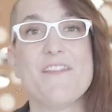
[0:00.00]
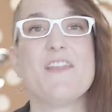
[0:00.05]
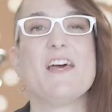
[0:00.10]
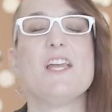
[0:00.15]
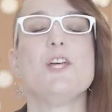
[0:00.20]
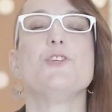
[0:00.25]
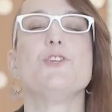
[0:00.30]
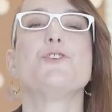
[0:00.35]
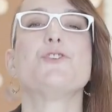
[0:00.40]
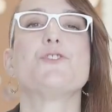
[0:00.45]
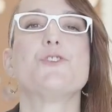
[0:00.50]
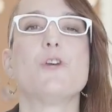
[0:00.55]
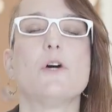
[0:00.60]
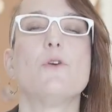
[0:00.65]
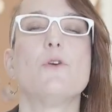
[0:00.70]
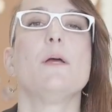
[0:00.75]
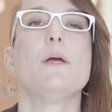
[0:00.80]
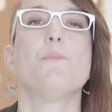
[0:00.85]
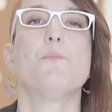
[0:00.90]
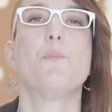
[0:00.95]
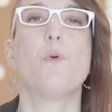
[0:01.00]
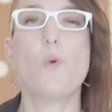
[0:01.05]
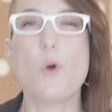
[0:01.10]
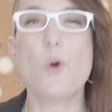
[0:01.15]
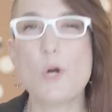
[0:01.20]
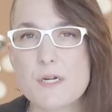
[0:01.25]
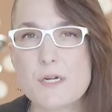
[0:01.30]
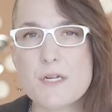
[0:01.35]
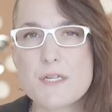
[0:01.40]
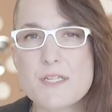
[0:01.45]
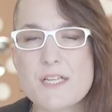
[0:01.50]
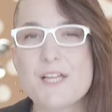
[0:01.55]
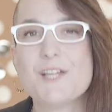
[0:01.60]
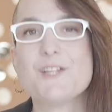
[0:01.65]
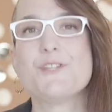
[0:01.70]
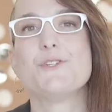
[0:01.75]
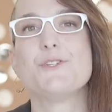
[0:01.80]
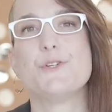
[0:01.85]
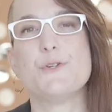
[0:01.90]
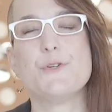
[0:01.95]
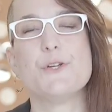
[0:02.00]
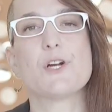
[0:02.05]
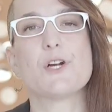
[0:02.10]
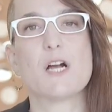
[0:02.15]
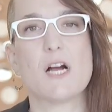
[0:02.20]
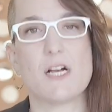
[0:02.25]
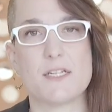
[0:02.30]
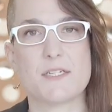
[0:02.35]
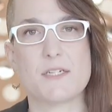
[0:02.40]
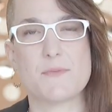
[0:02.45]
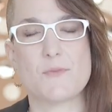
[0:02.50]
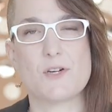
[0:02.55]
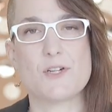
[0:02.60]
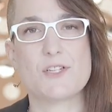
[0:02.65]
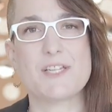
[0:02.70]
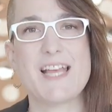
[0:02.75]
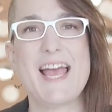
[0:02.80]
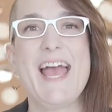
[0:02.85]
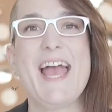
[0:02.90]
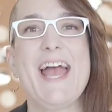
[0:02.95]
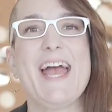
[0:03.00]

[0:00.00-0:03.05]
that is so important to your customers.